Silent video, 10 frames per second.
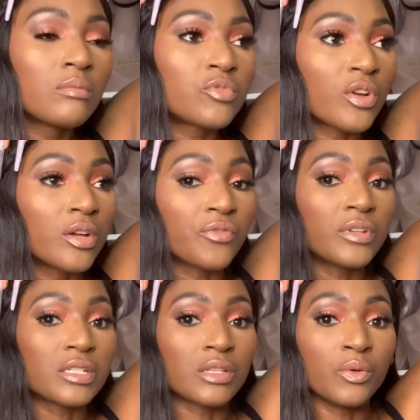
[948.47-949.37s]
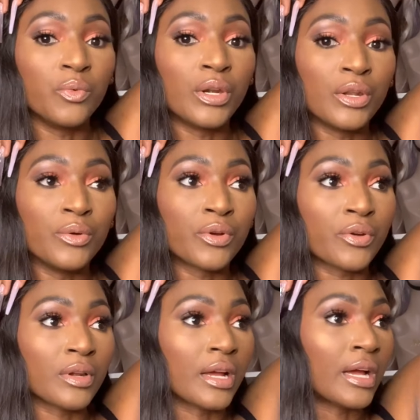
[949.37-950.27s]
I'm trying for this little one little
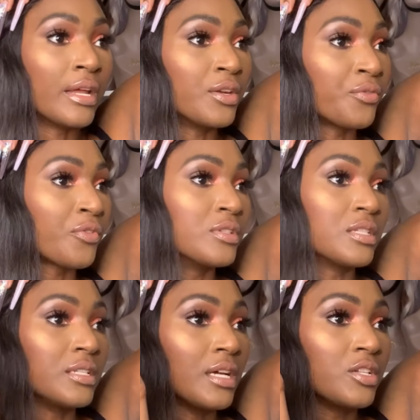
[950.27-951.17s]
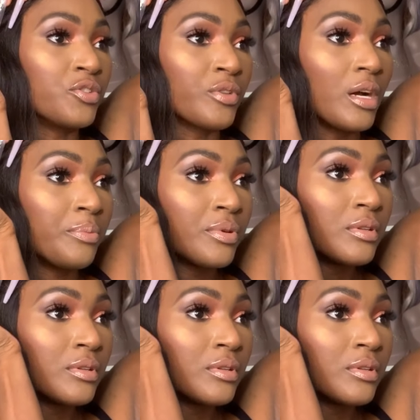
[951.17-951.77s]
curl I got in the front to not drop.